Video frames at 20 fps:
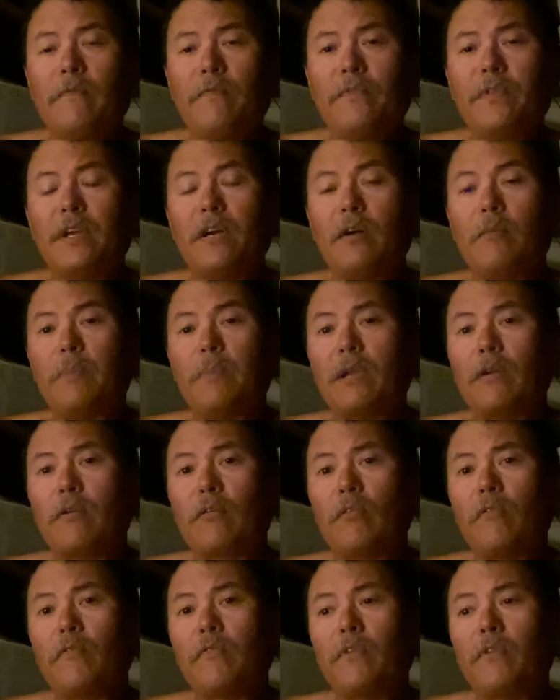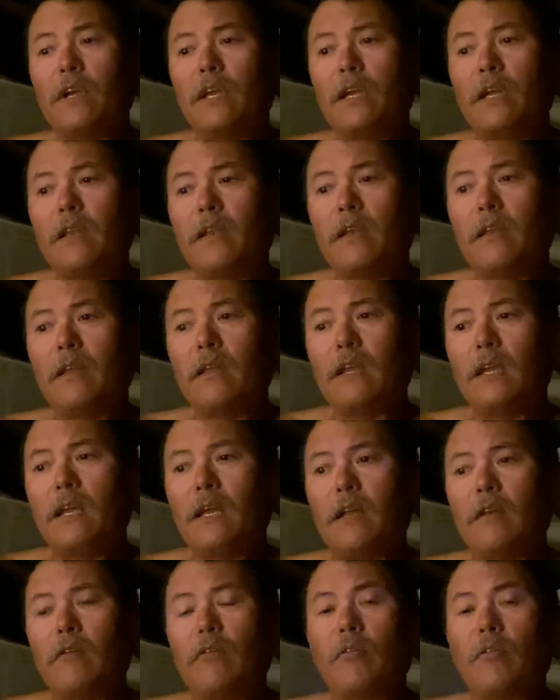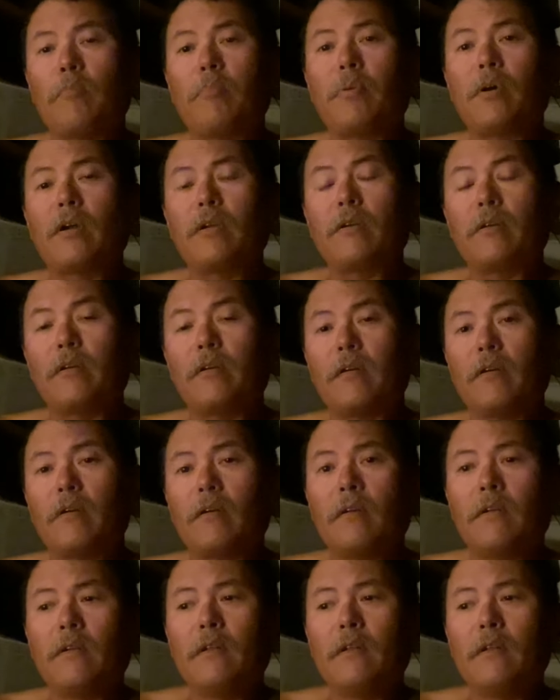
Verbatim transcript: to help my girlfriend and her partner